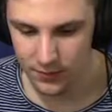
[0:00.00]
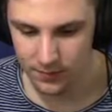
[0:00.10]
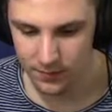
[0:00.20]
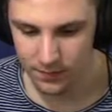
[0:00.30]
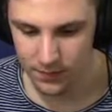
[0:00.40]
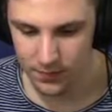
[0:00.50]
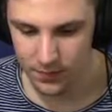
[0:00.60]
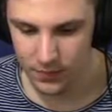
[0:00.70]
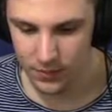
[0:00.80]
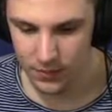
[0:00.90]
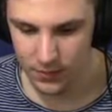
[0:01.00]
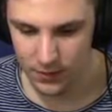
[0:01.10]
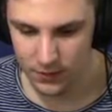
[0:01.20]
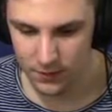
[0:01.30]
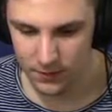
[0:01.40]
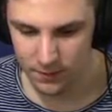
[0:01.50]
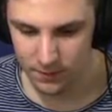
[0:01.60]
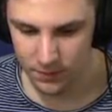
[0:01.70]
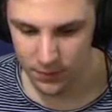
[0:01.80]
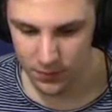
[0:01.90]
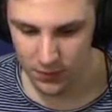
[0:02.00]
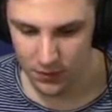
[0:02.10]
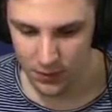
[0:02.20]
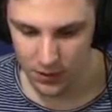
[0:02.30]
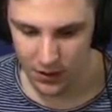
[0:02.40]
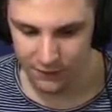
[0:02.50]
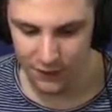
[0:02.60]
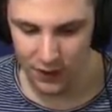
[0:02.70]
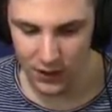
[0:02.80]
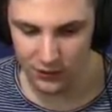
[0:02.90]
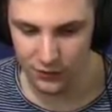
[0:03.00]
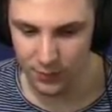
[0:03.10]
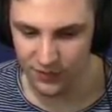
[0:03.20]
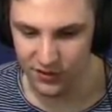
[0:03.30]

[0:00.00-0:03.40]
Then what? Well, then we I feel like I should be